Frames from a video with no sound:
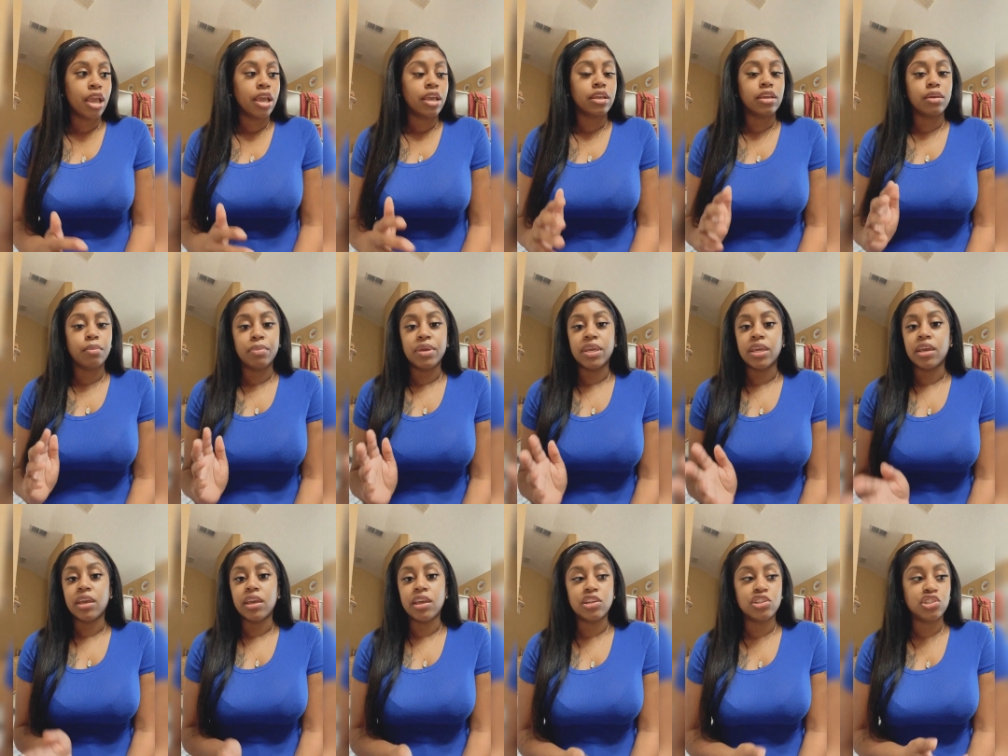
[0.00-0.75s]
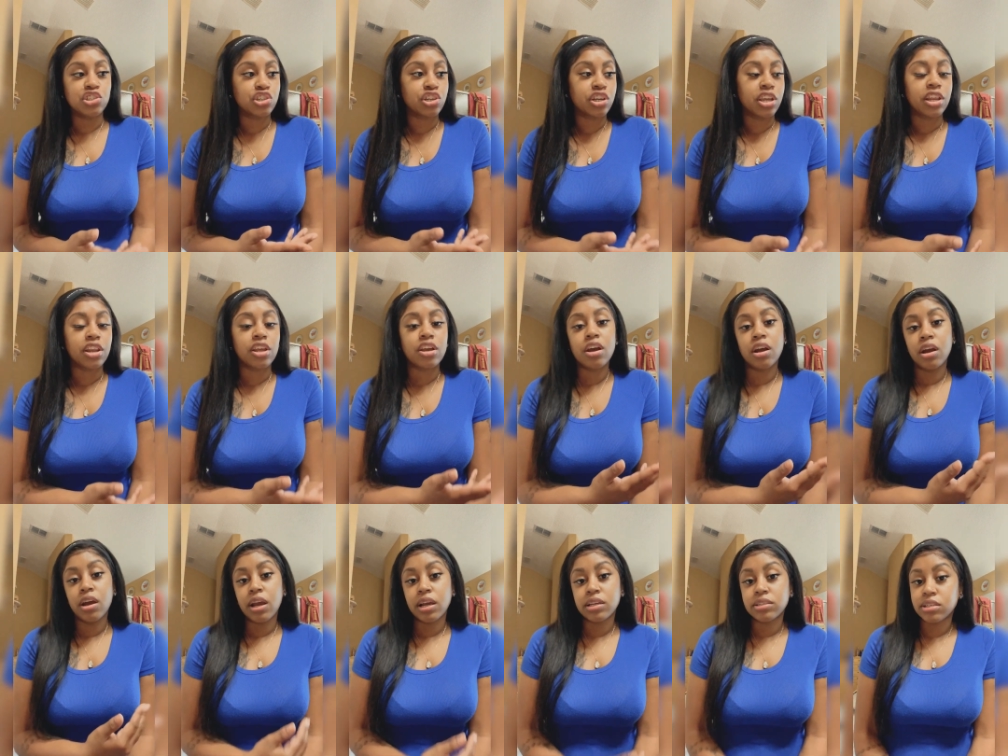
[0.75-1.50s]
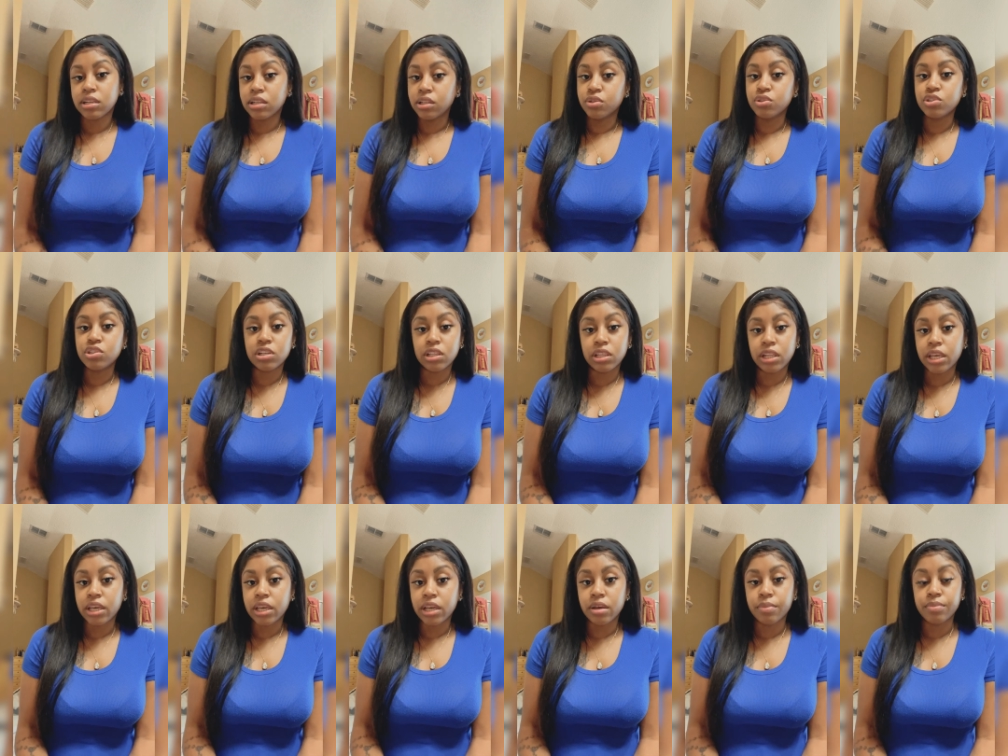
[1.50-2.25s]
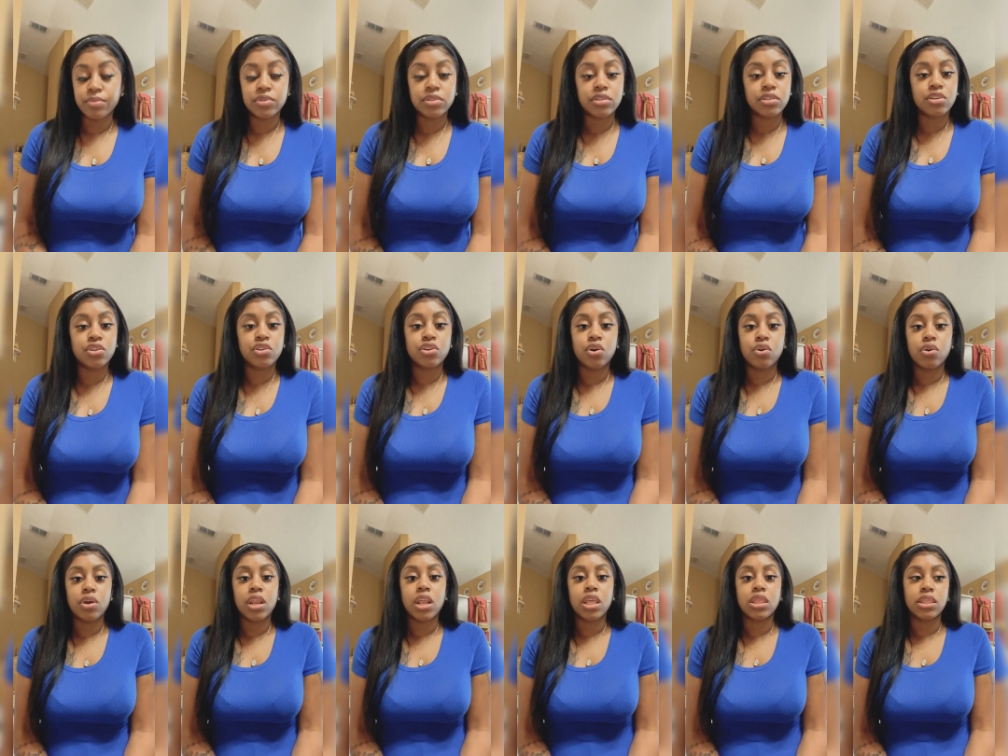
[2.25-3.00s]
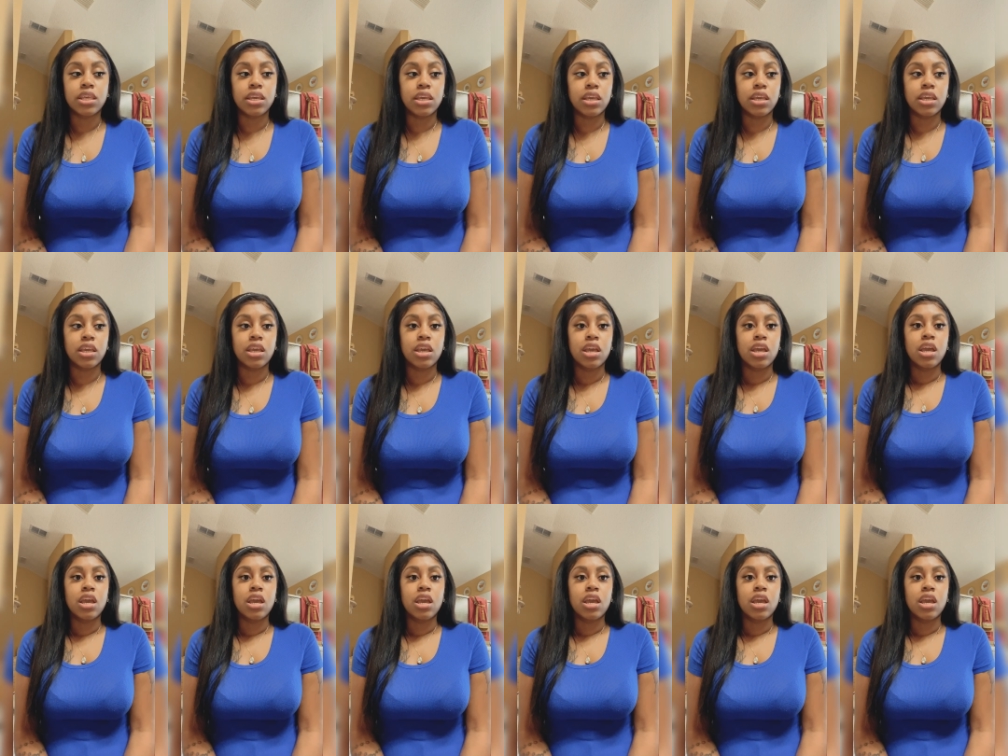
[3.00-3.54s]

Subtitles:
be injured, get in a car accident, lose your limbs, anything.